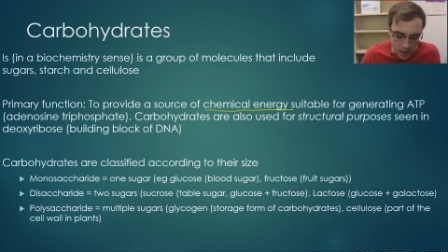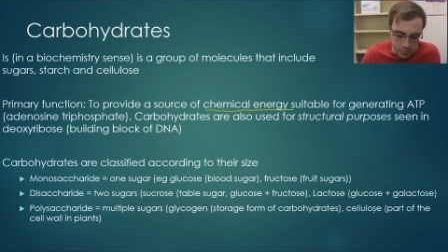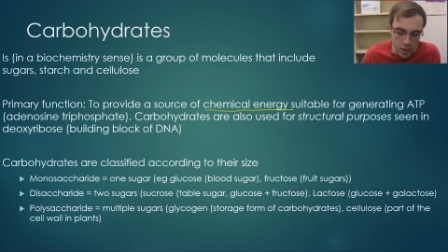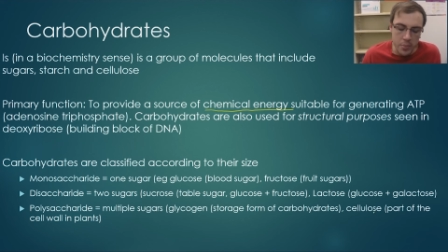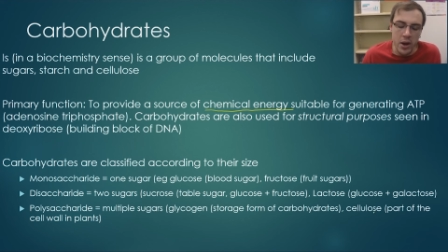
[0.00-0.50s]

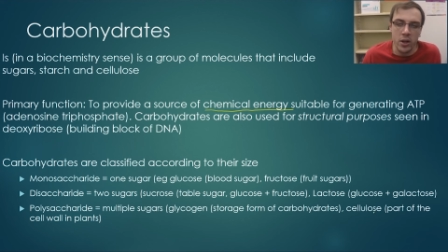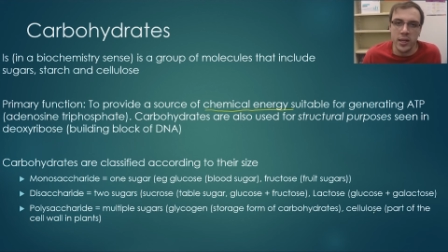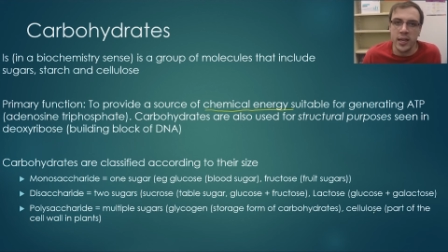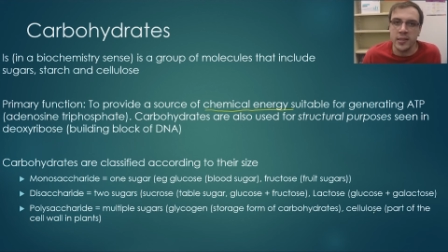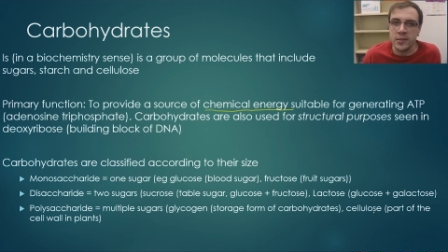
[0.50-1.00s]

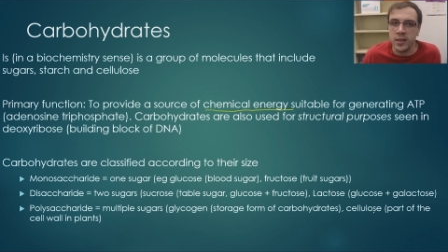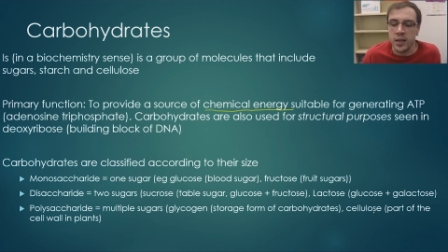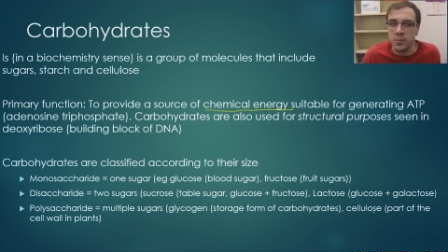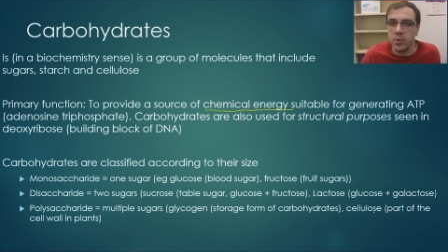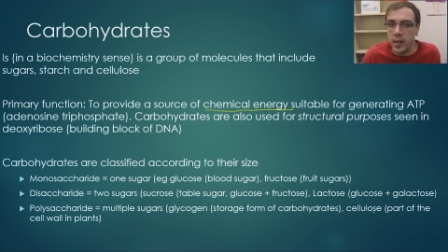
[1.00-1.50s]
primarily
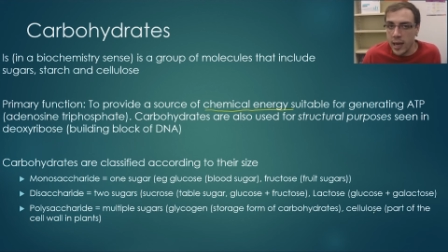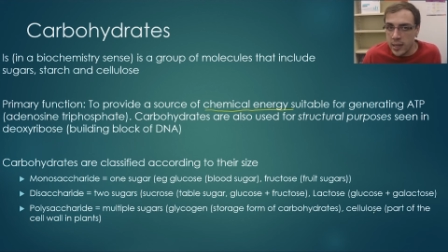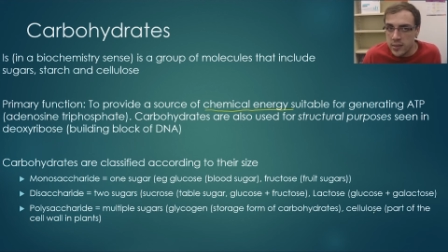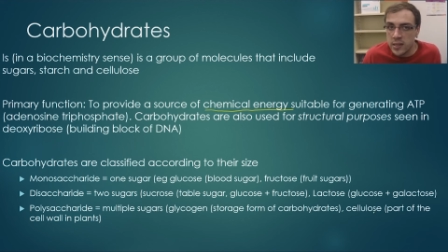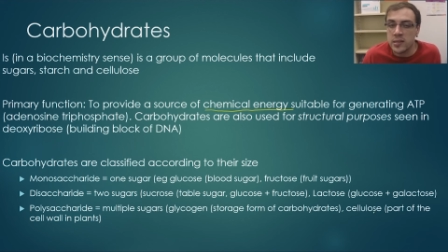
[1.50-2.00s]
in
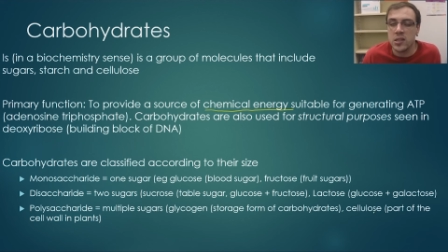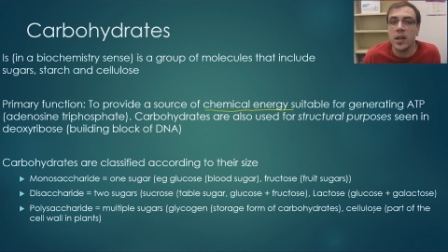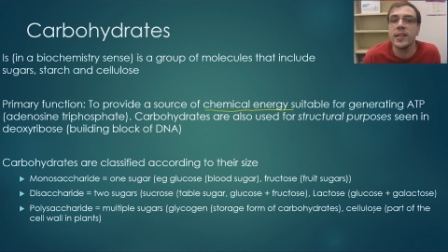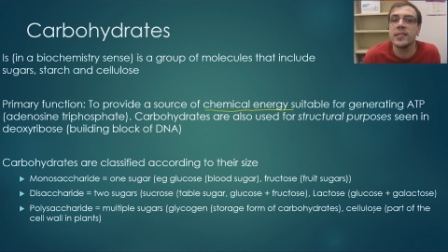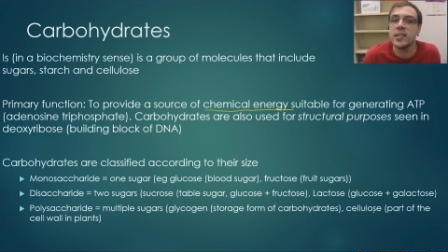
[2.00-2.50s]
plants inside
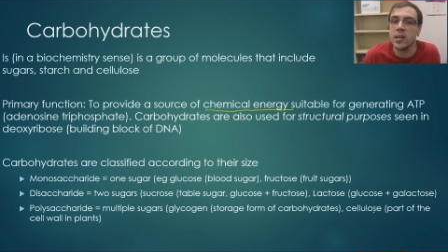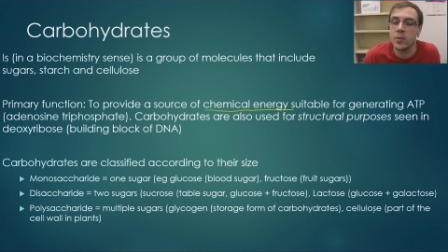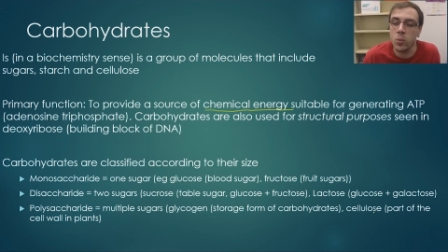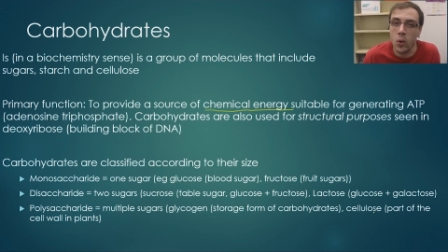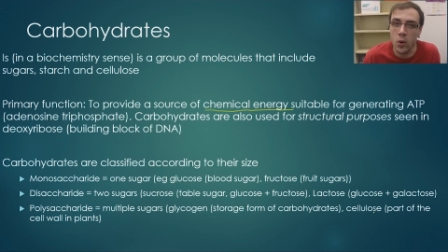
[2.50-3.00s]
the cell
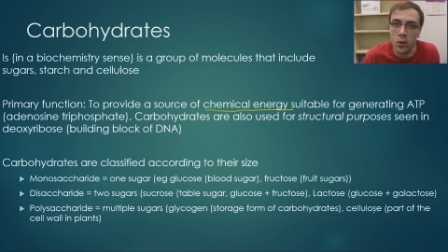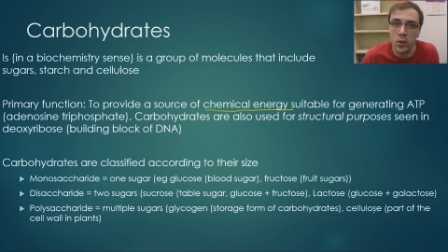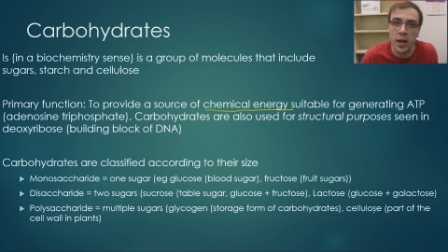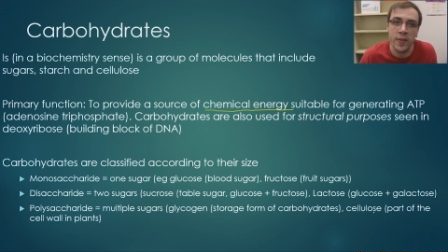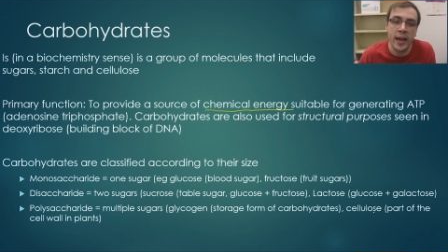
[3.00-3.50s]
wall,
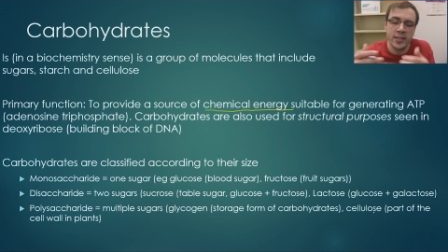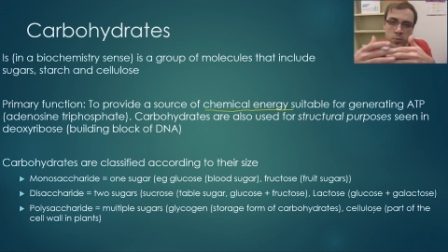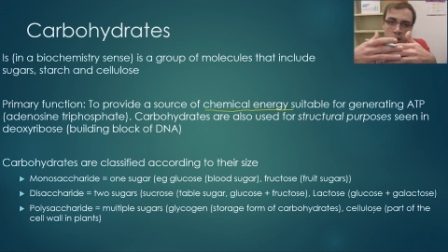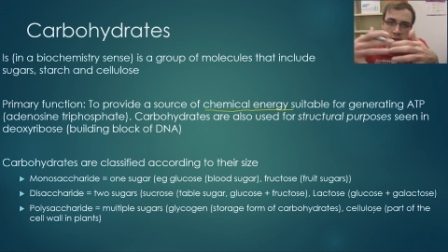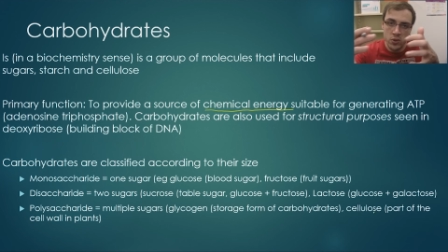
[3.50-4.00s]
and that's
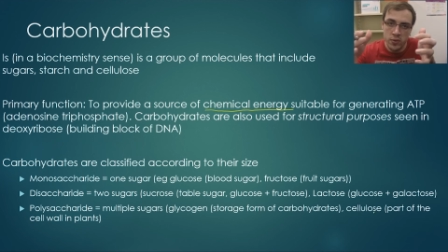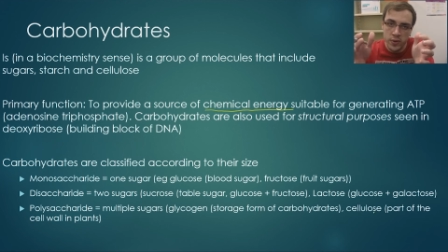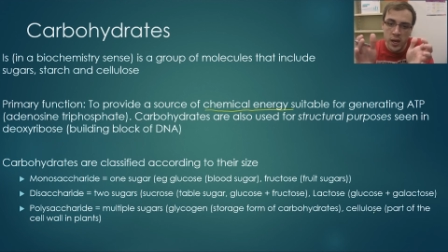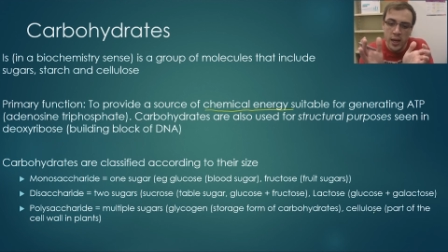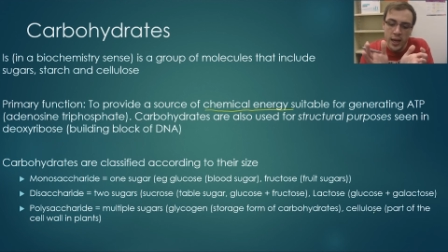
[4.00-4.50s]
what sort of
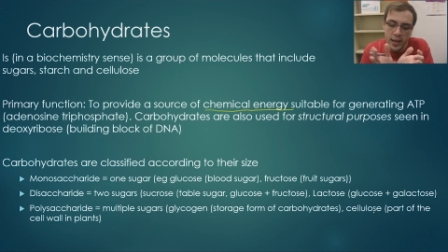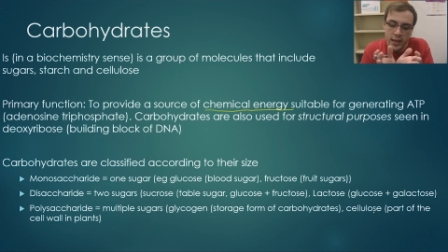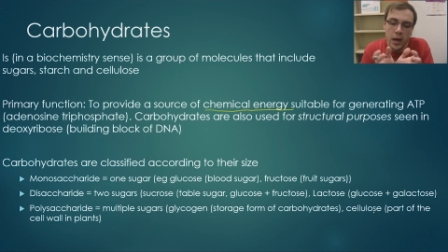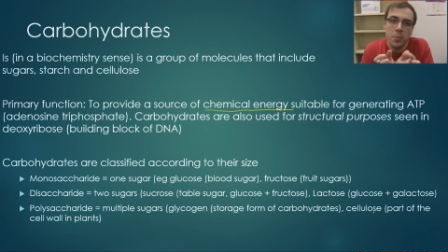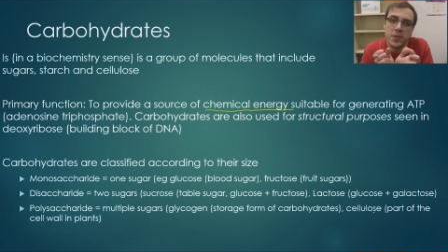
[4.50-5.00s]

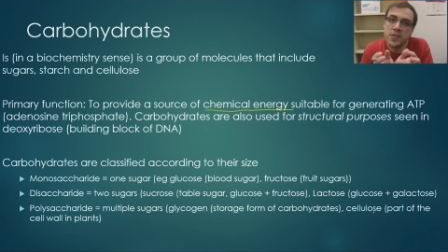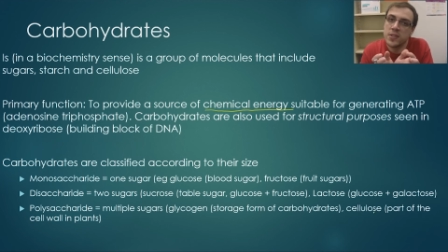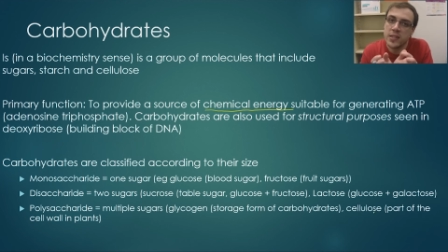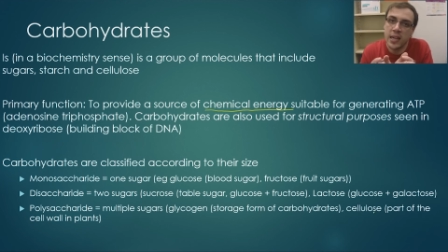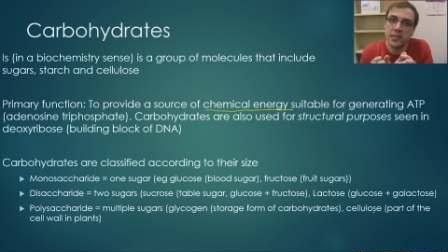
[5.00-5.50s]

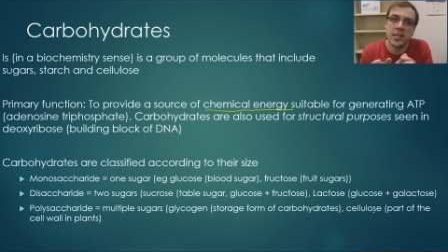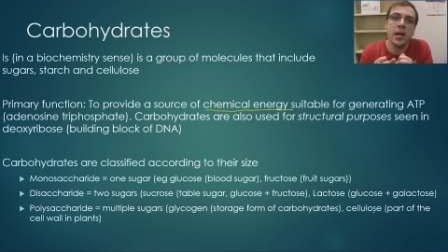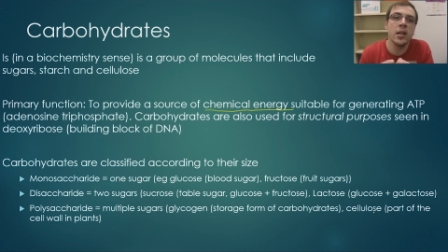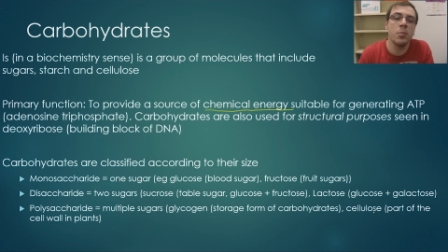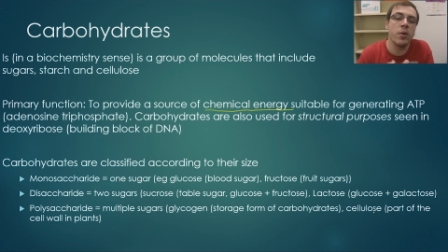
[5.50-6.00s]
encompasses that
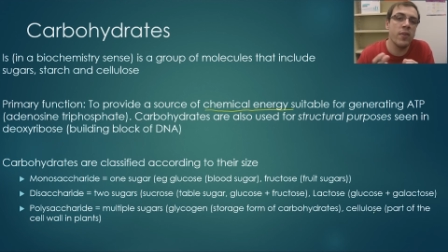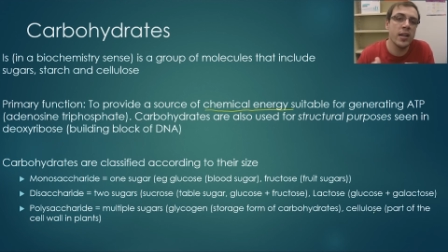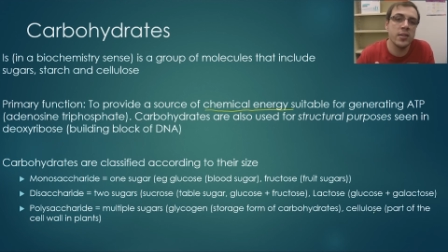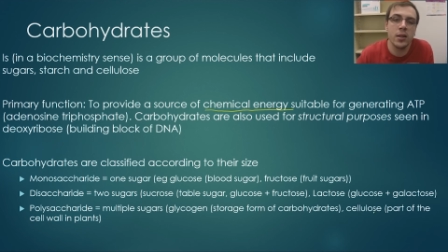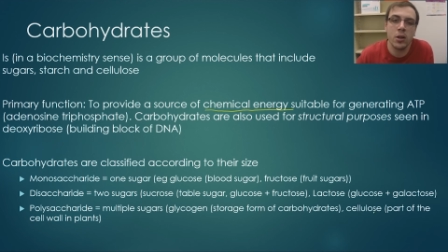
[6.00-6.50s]
cell and
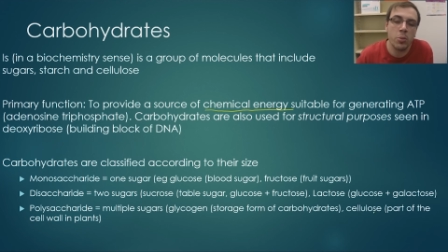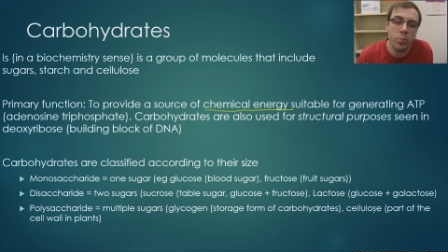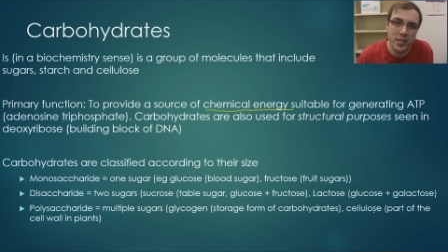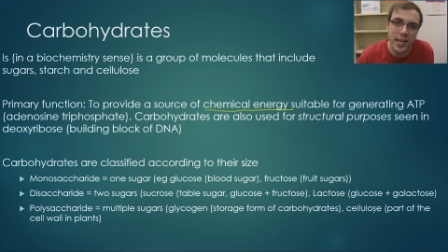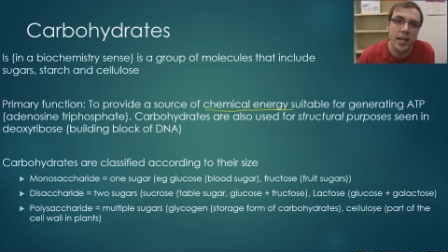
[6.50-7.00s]
provides it a lot of
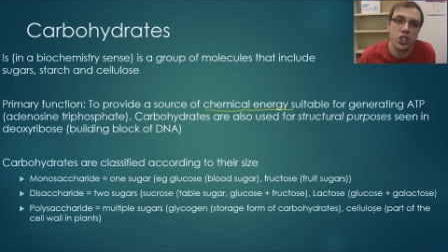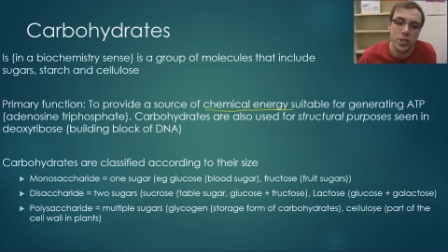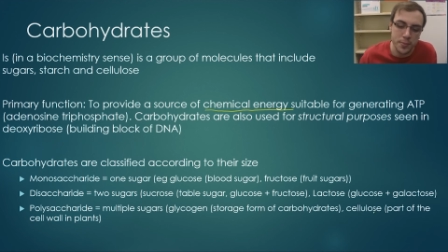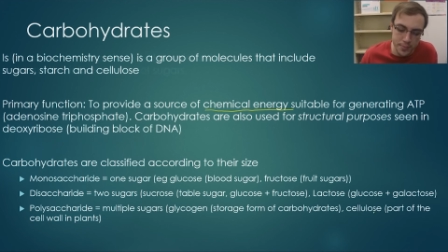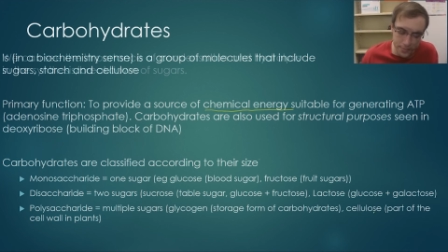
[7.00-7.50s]
protection.